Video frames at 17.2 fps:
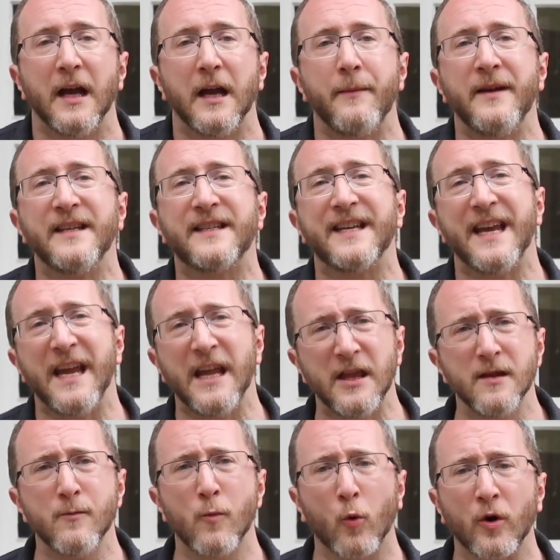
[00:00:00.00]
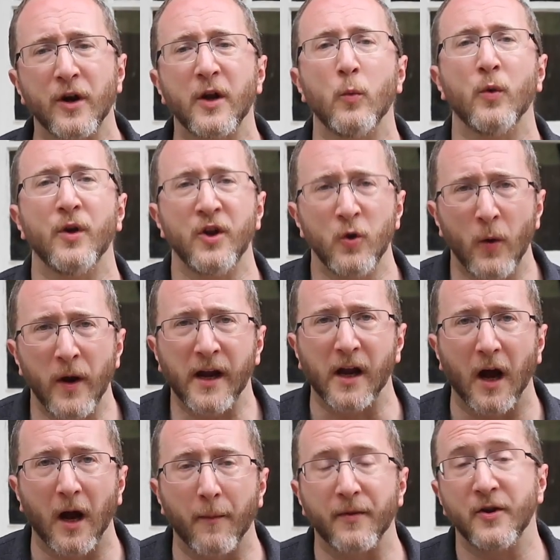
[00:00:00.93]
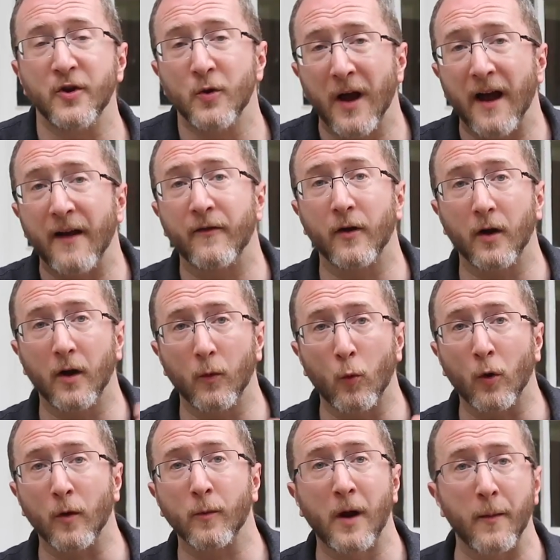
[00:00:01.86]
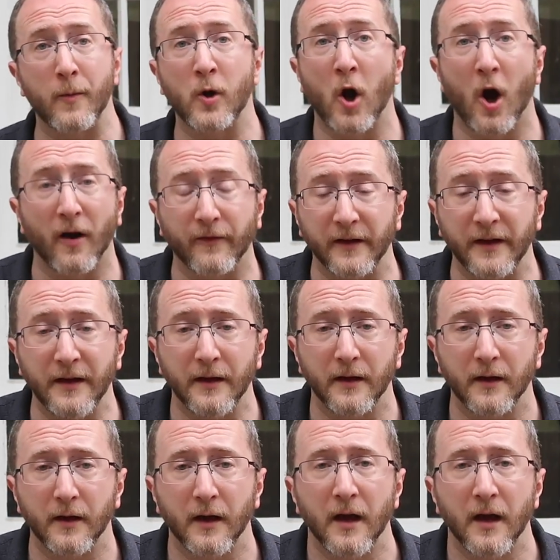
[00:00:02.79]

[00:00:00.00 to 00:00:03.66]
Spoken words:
It means in the morning when you wake up and you have a warm cup of coffee,